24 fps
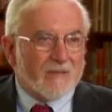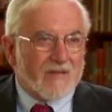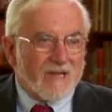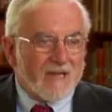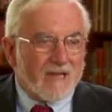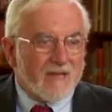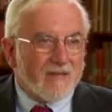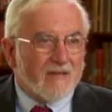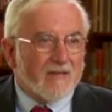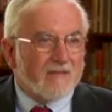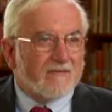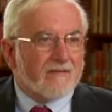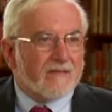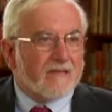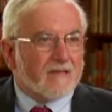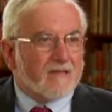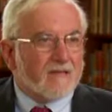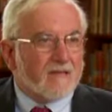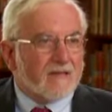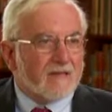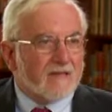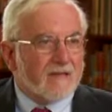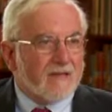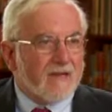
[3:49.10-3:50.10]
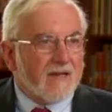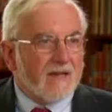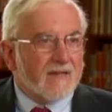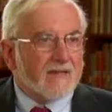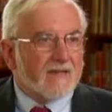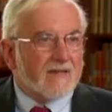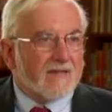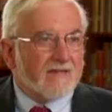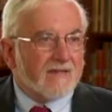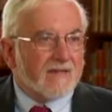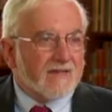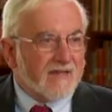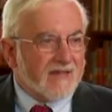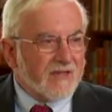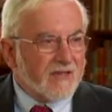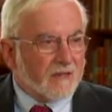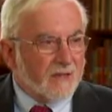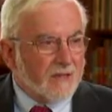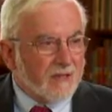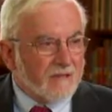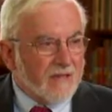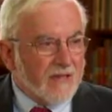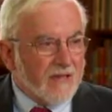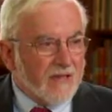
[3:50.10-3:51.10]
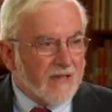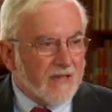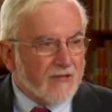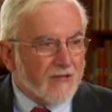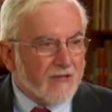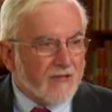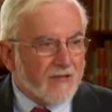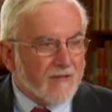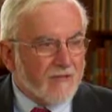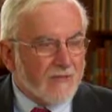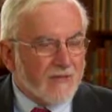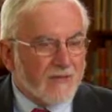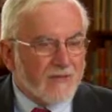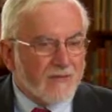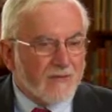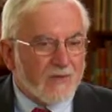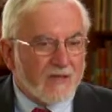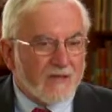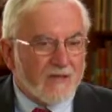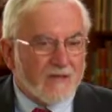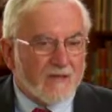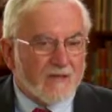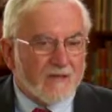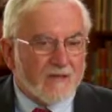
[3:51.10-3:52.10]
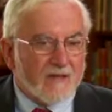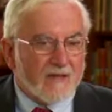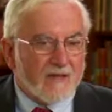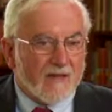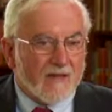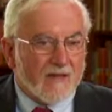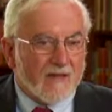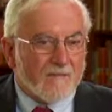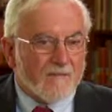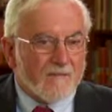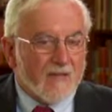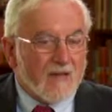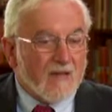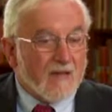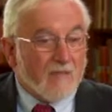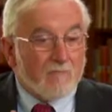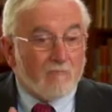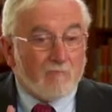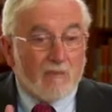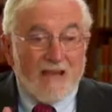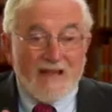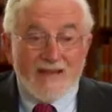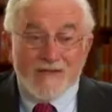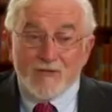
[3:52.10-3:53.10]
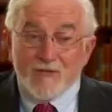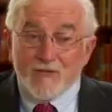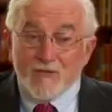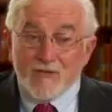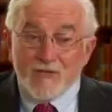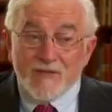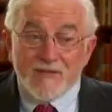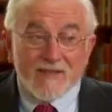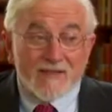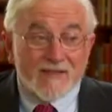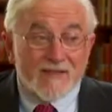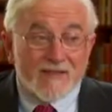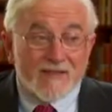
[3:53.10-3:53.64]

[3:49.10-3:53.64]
mind are various kinds of sexual relations between um, masters and